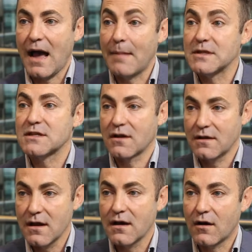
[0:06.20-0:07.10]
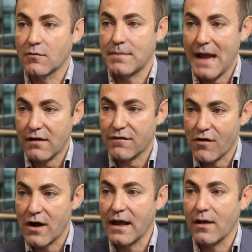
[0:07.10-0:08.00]
Amazon on Black
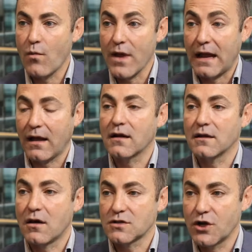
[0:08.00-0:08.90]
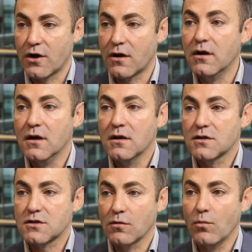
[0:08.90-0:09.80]
Friday week last year
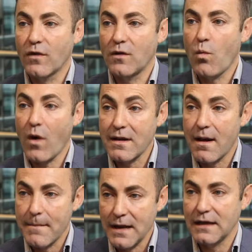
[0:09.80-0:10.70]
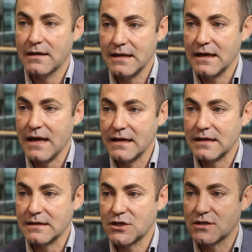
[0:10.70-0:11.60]
sold more than 1 million DNA
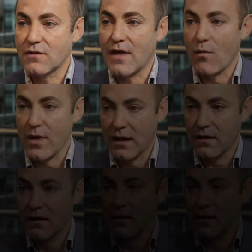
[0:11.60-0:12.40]
tests just on that week.